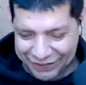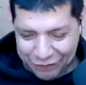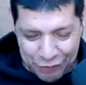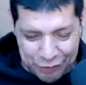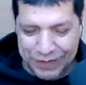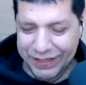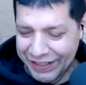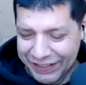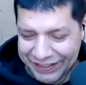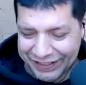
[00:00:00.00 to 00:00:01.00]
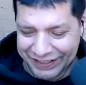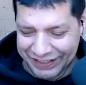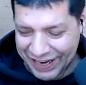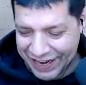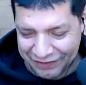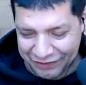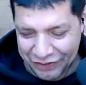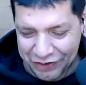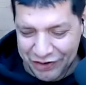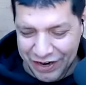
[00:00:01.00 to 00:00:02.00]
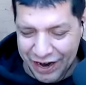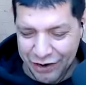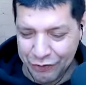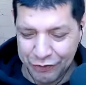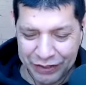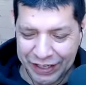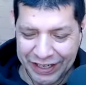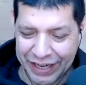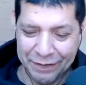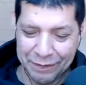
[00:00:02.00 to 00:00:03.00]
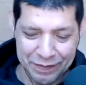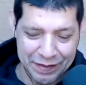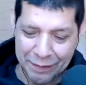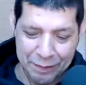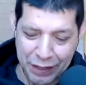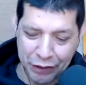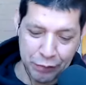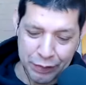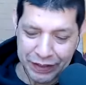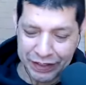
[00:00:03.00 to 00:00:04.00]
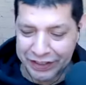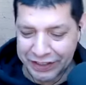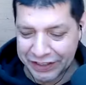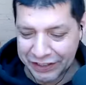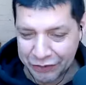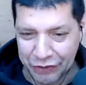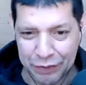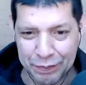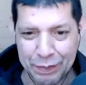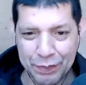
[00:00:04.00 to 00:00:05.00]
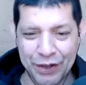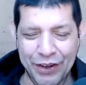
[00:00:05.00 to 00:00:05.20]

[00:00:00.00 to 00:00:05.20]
super interesting. I don't know how you say that. That may not be interesting to other people.